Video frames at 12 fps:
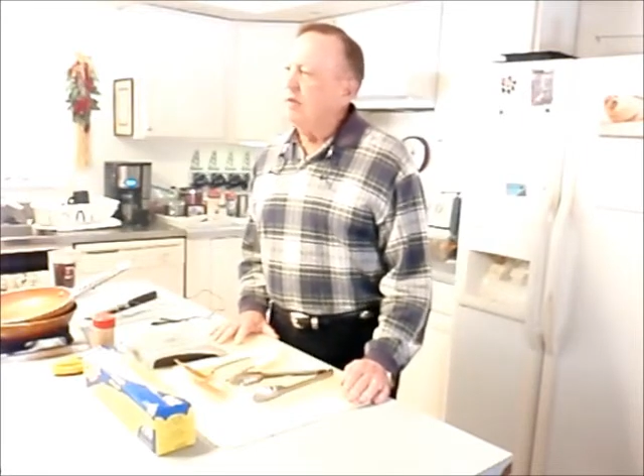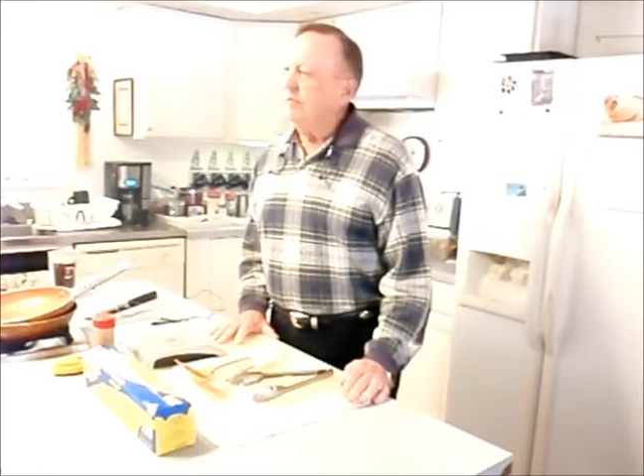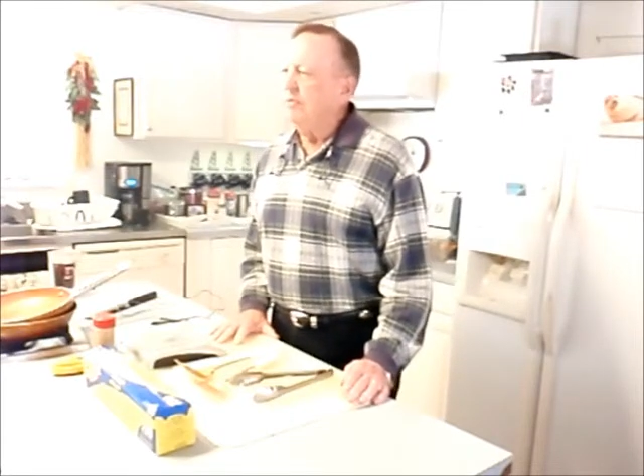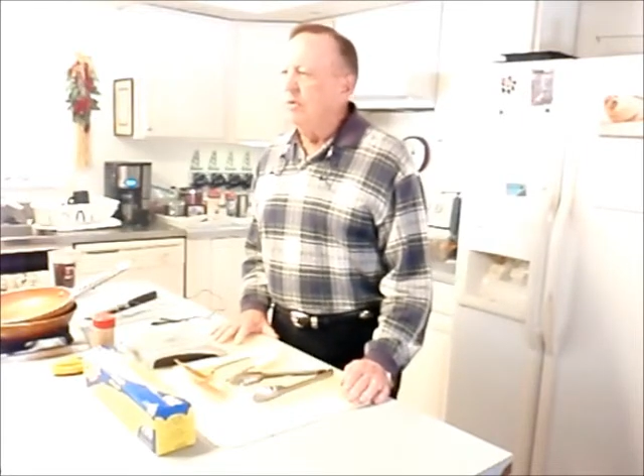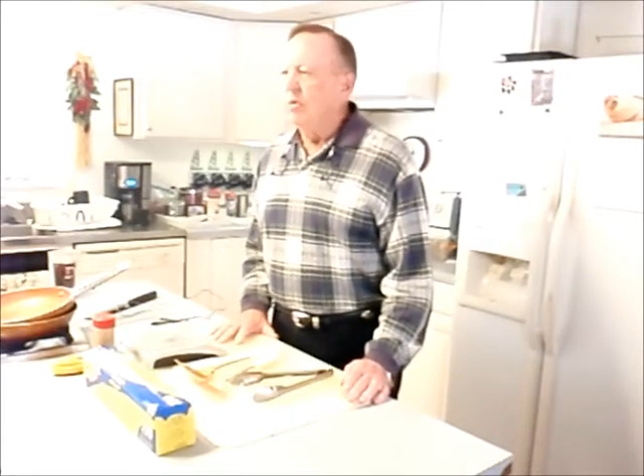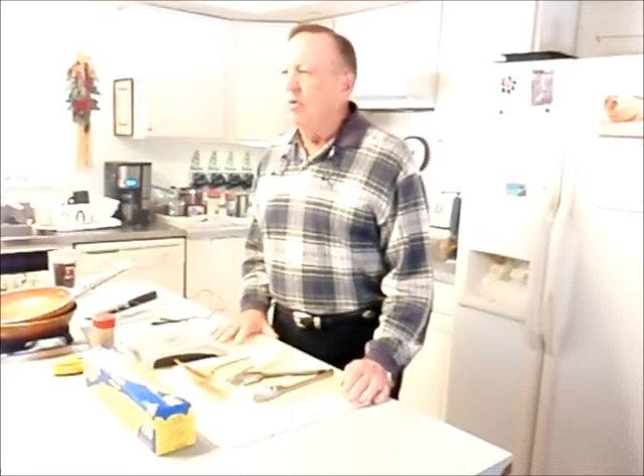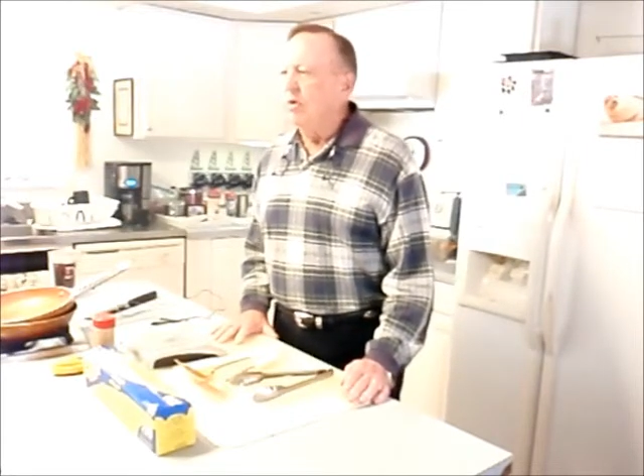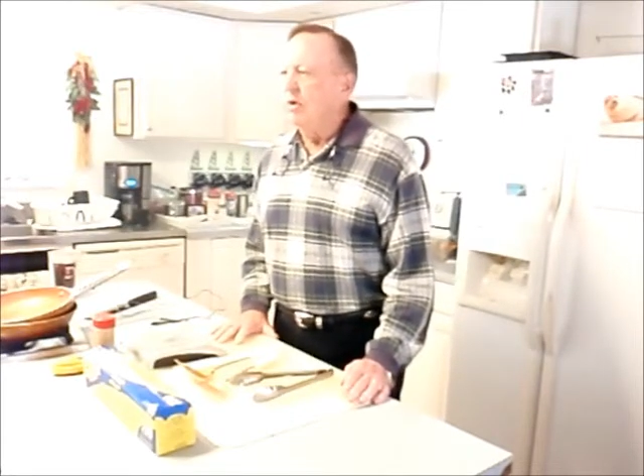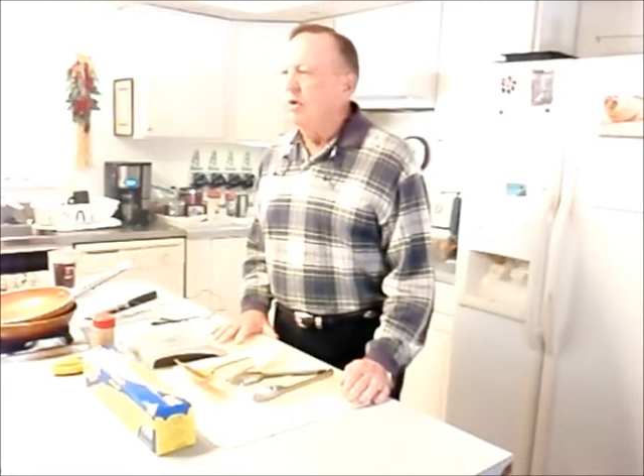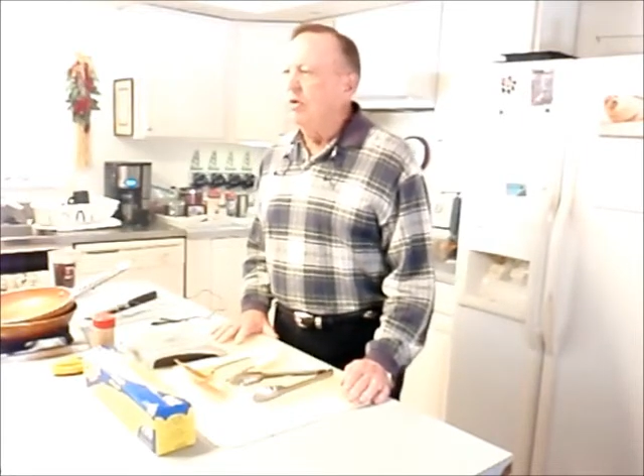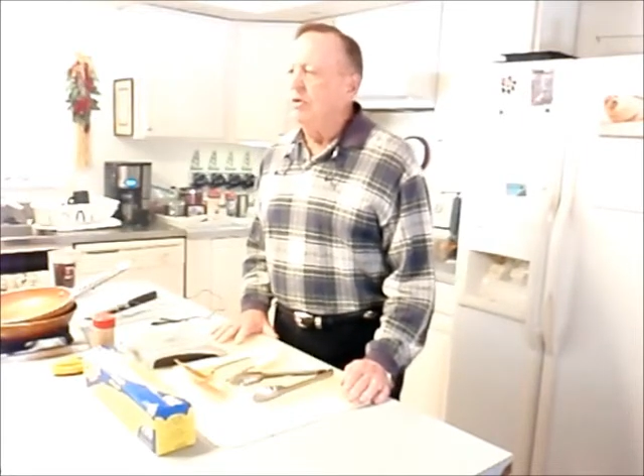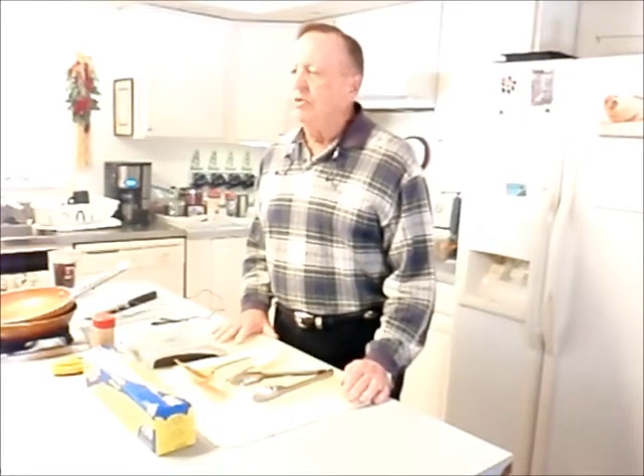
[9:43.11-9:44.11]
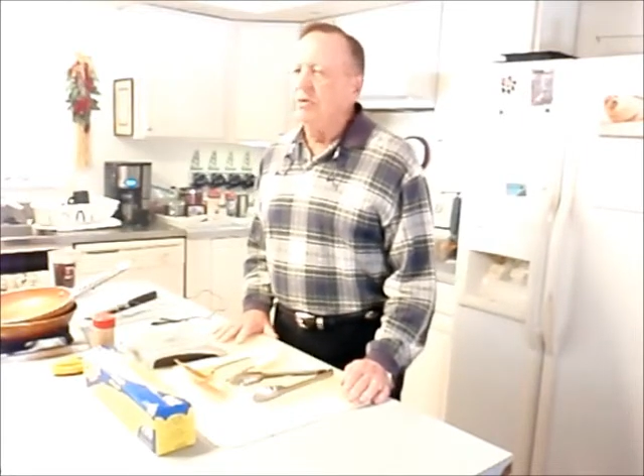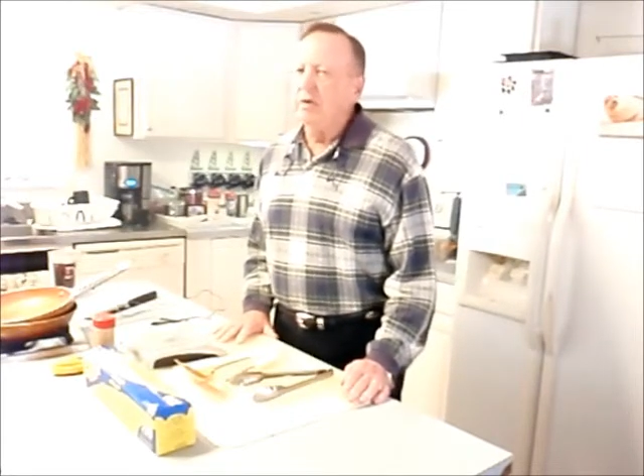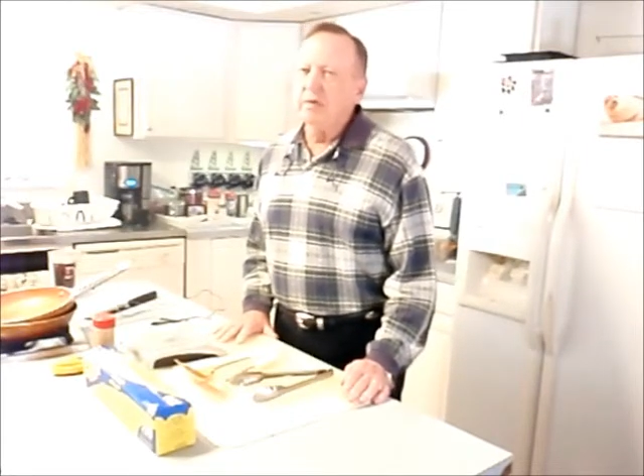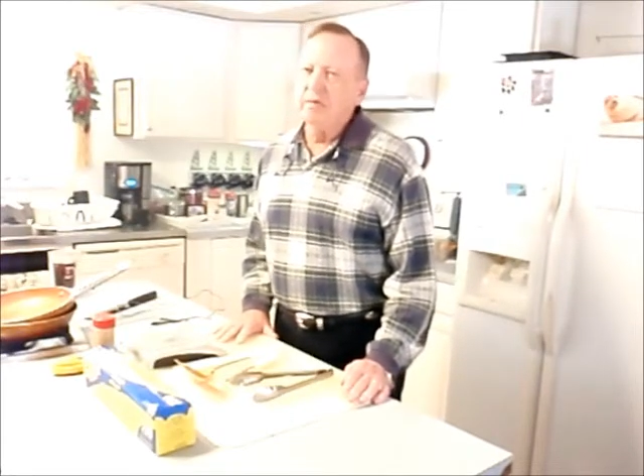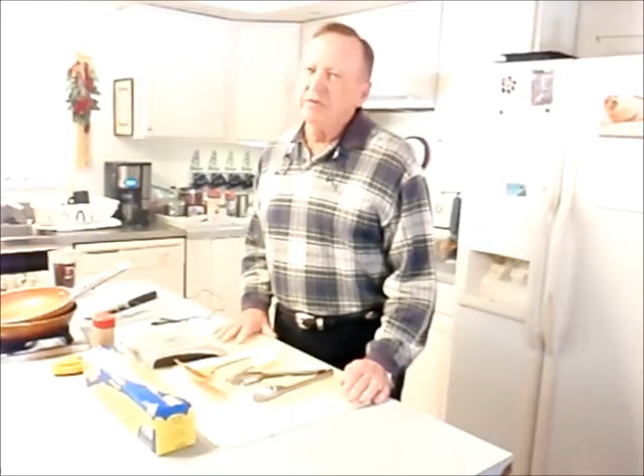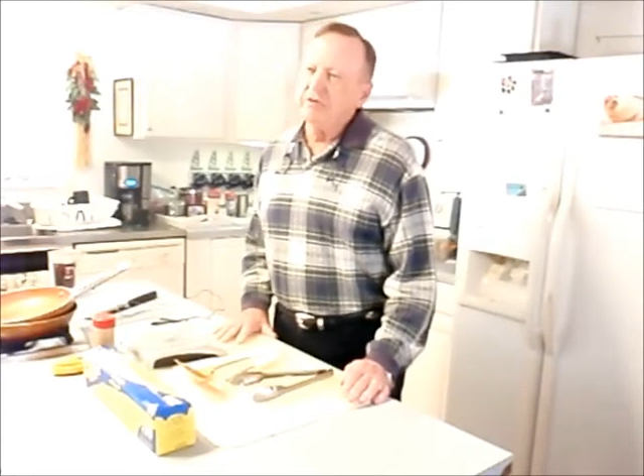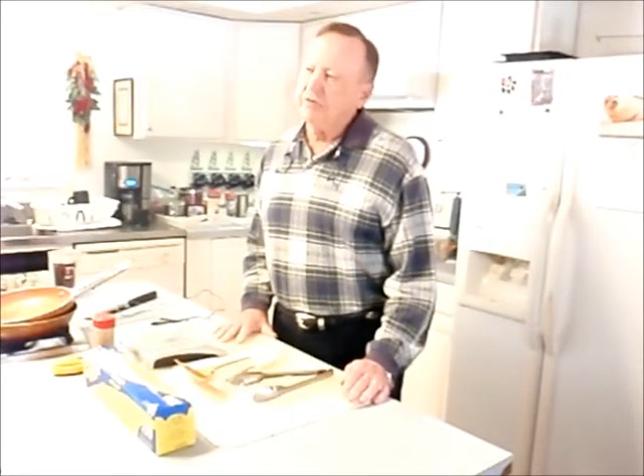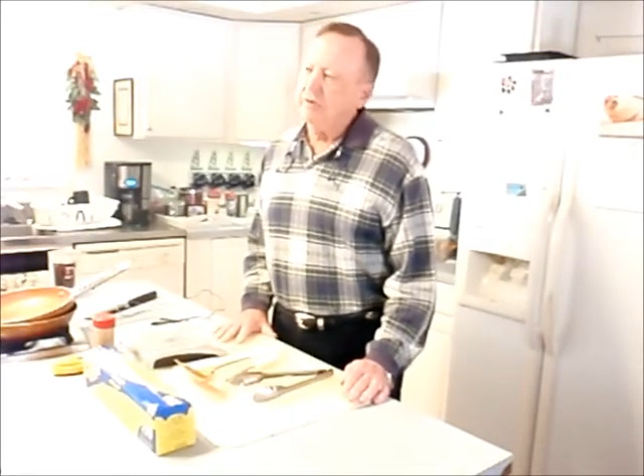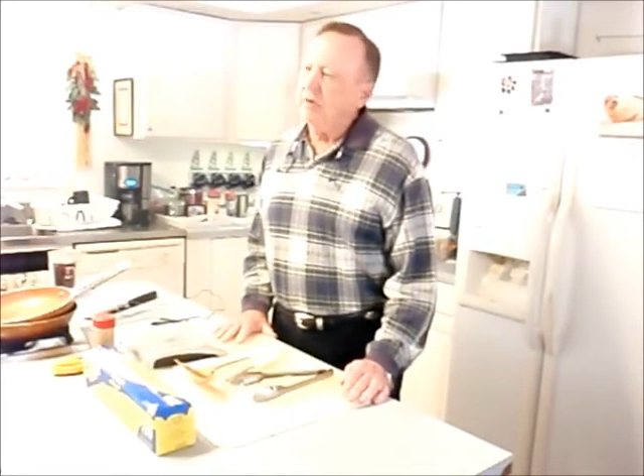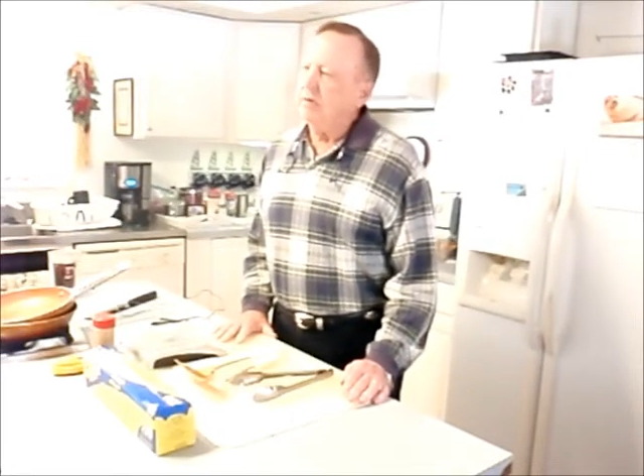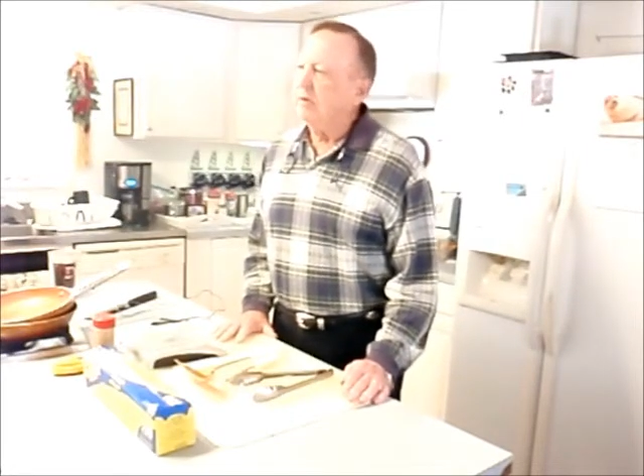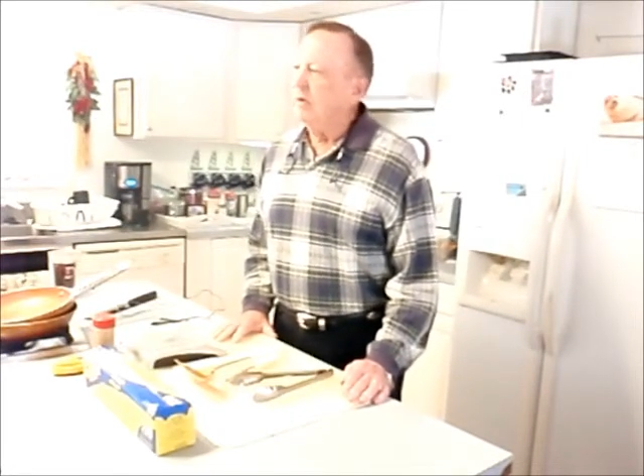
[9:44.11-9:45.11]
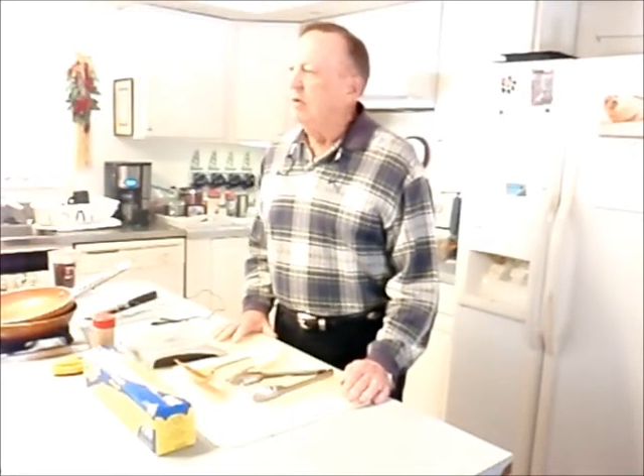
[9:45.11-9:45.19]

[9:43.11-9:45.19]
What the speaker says: if you want to use it,